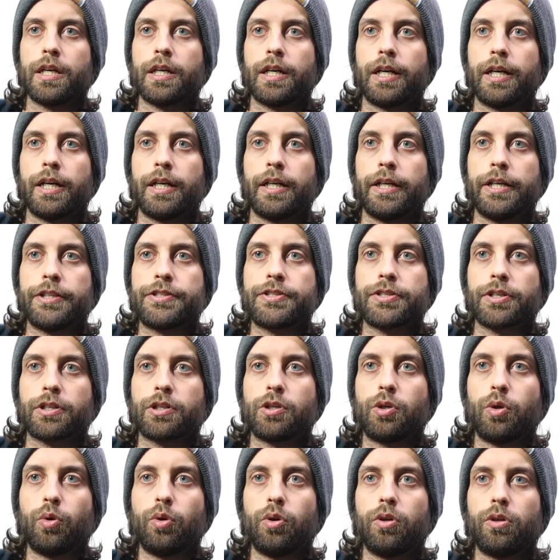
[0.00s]
uh, it's a
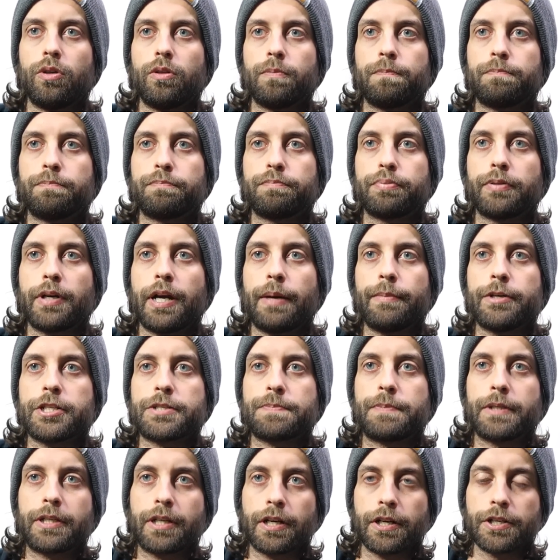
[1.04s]
cool premise
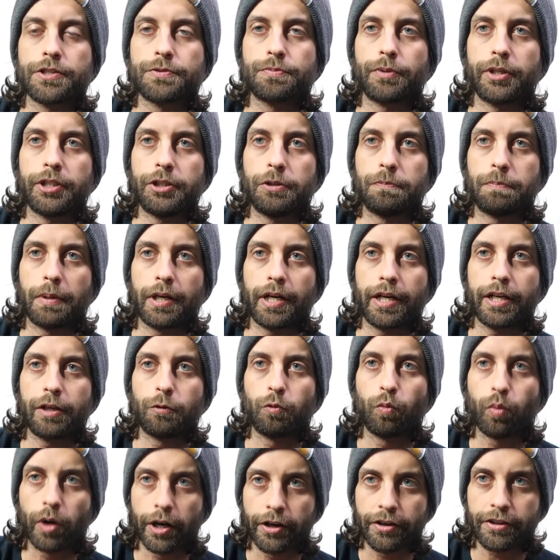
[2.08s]
because when you buy
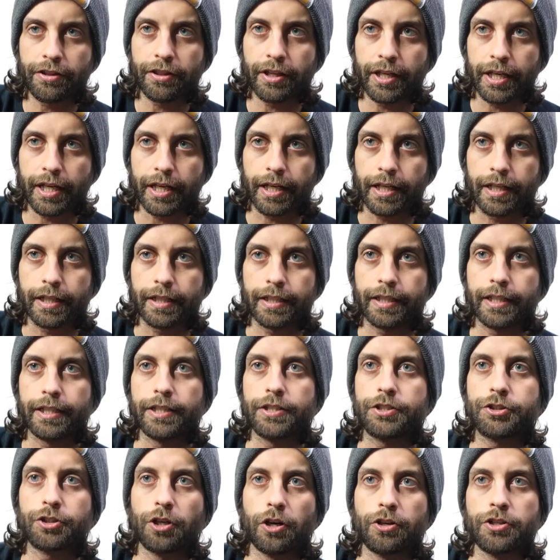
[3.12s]
one thing,
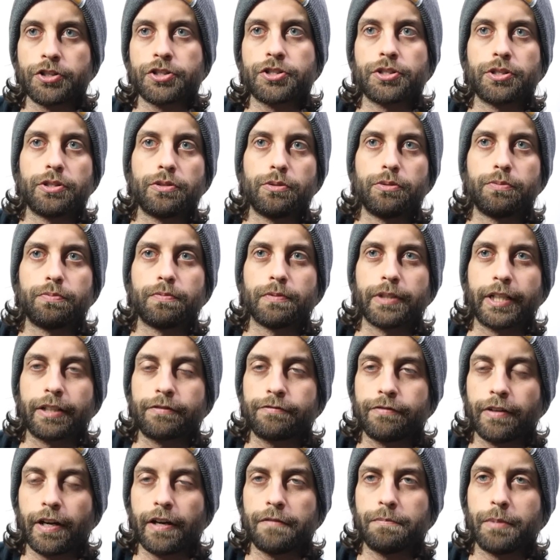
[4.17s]
it charges you like
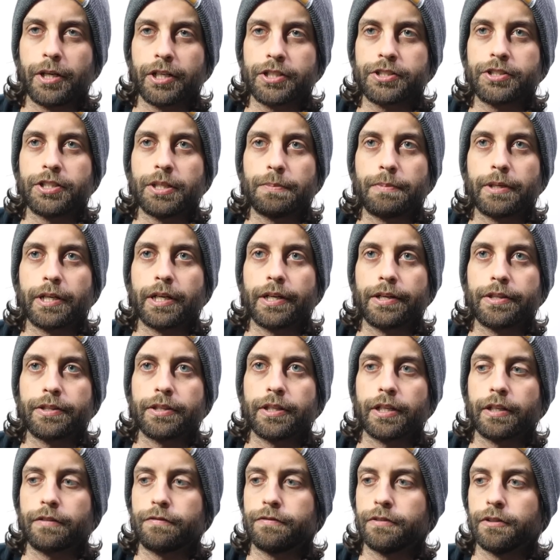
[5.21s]
five bucks shipping, I
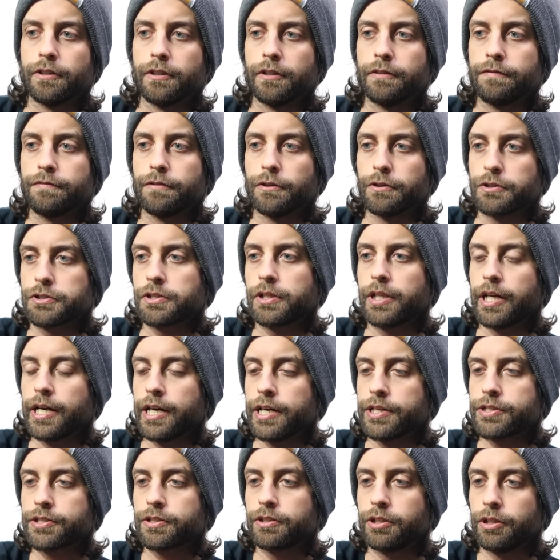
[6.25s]
think, for first
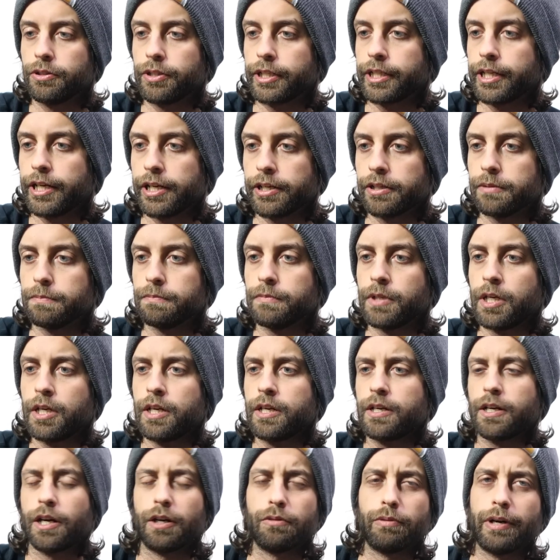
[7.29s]
class clothing item,
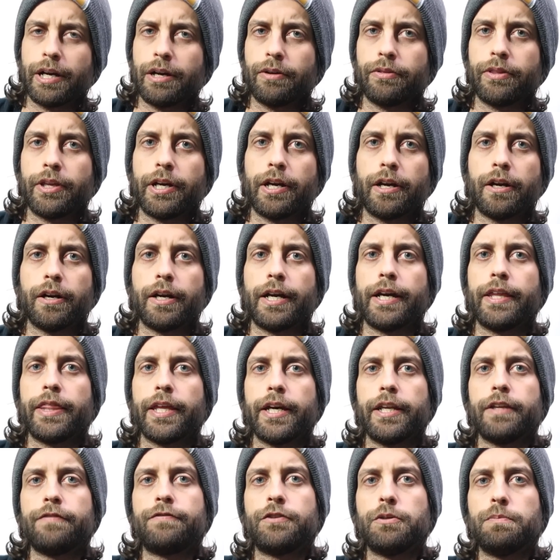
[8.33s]
around there. And
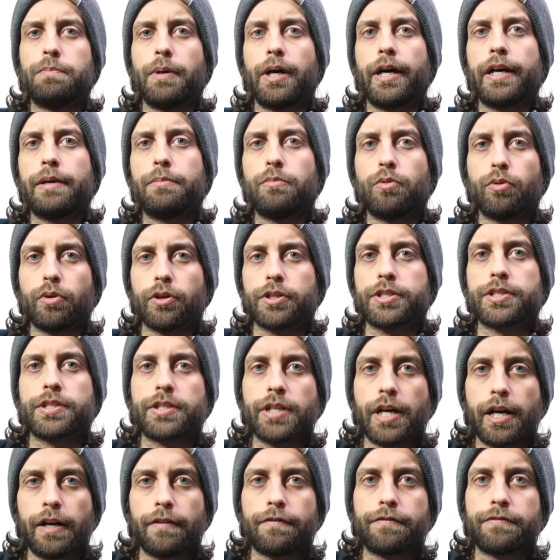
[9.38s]
then if you buy more
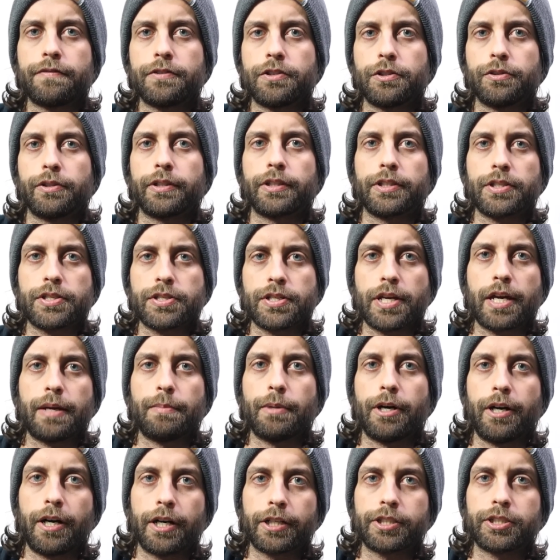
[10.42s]
stuff during the
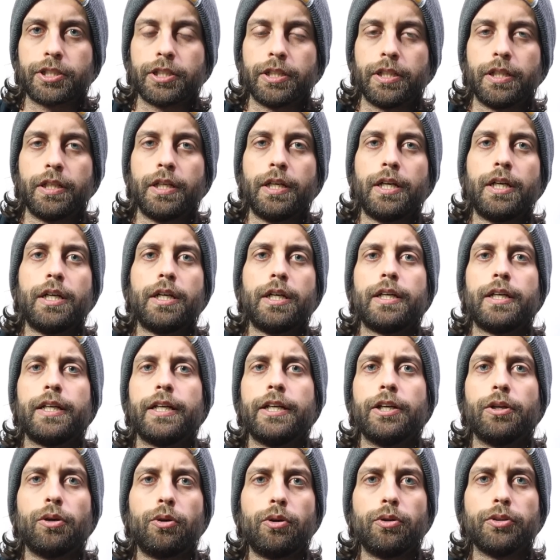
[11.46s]
same auction,
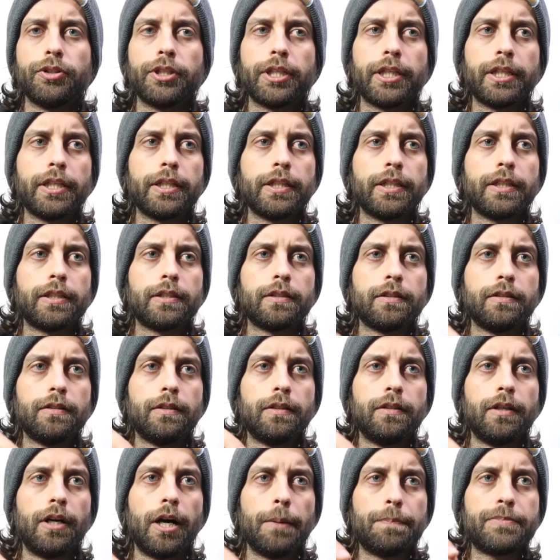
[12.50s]
it only
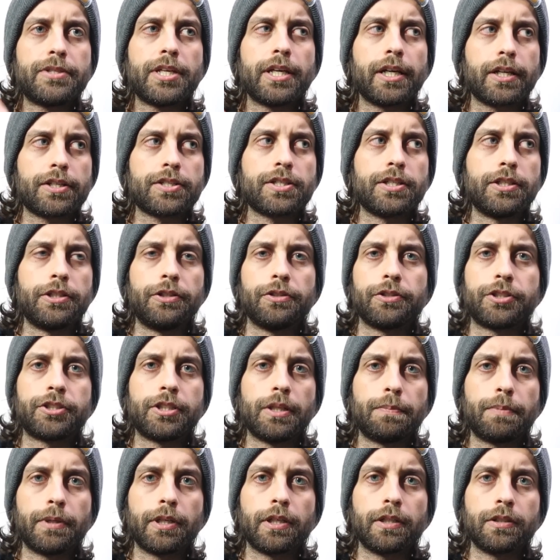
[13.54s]
upticks in your
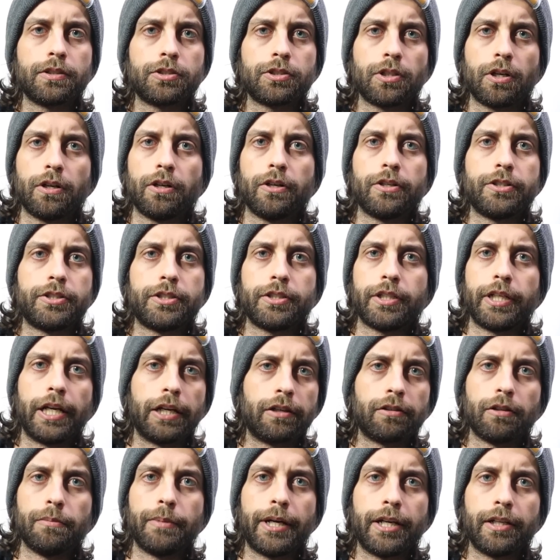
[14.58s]
shipping charge
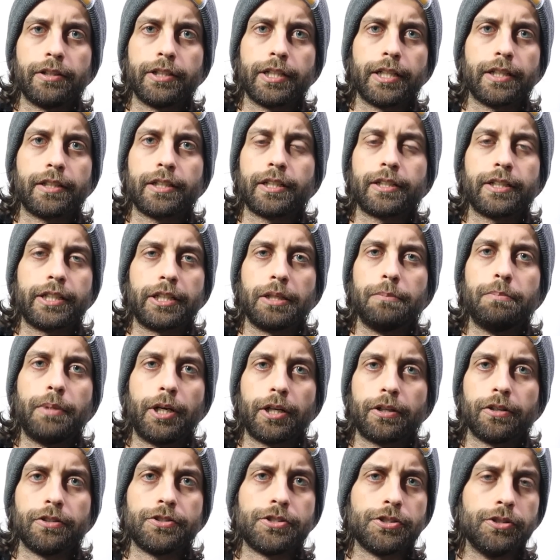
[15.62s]
incrementally, I think like a
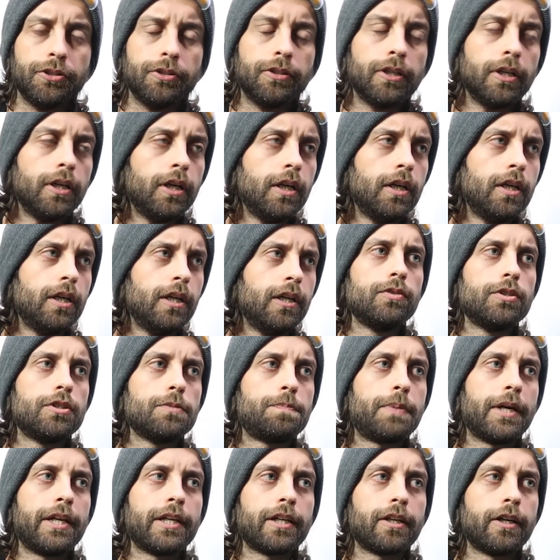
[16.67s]
buck or two.
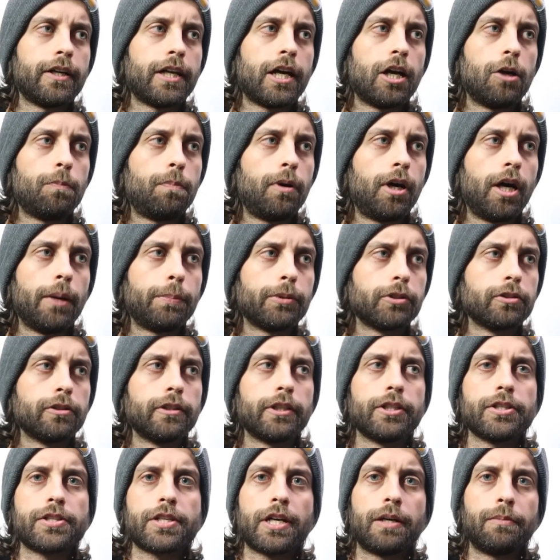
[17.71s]
Depending on how popular
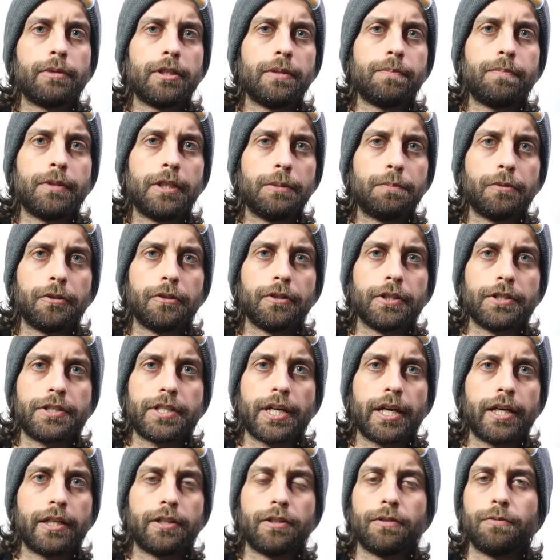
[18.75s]
it is, how many people
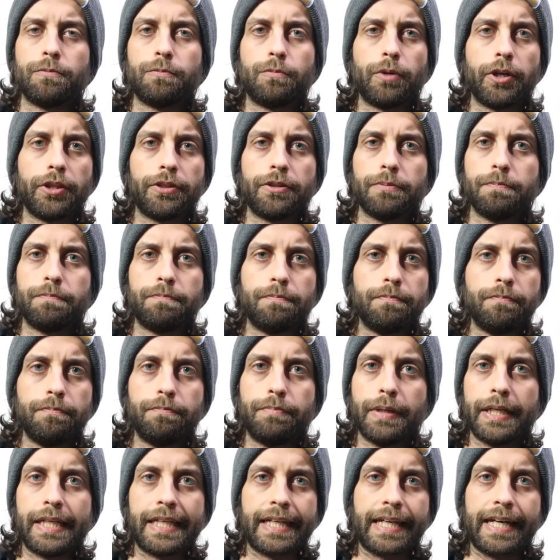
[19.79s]
attend, and what the
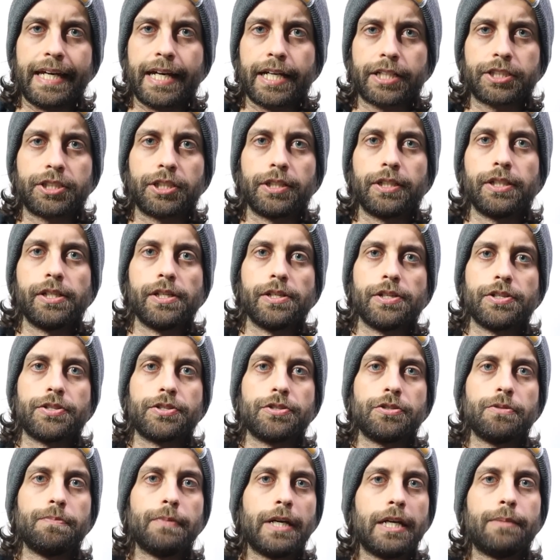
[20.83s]
bidding action
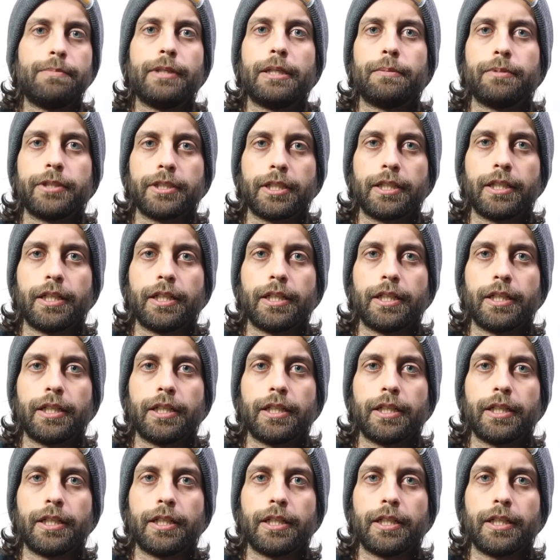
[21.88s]
is, you may be able to